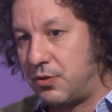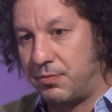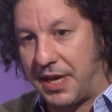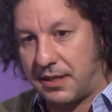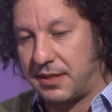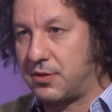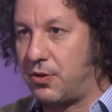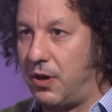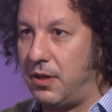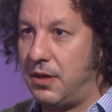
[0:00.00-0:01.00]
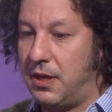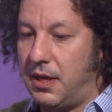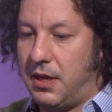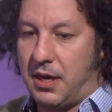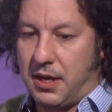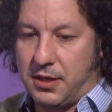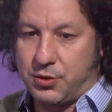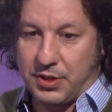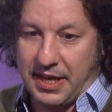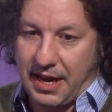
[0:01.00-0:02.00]
to make this call.
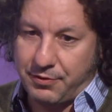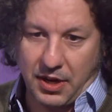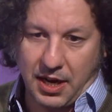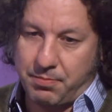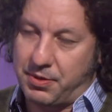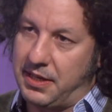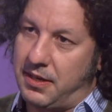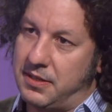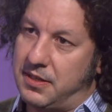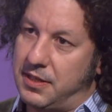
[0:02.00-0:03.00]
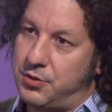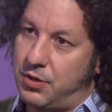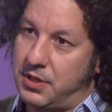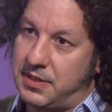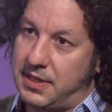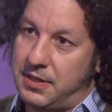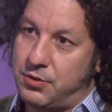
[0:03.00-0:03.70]
So they have to operate under uncertainty.